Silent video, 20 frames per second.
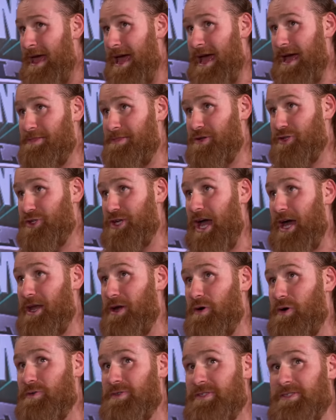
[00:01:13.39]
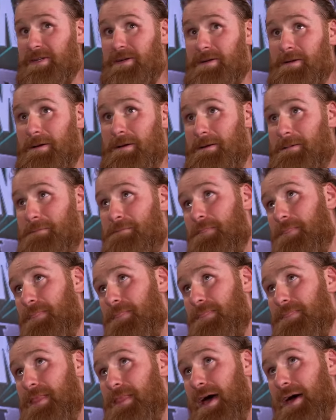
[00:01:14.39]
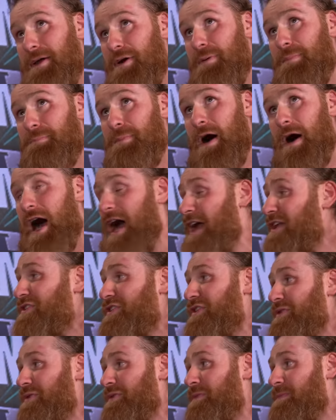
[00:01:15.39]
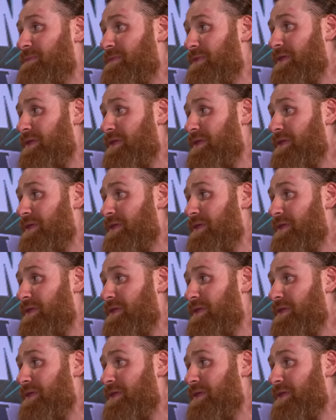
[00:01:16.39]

and the shadows that are behind you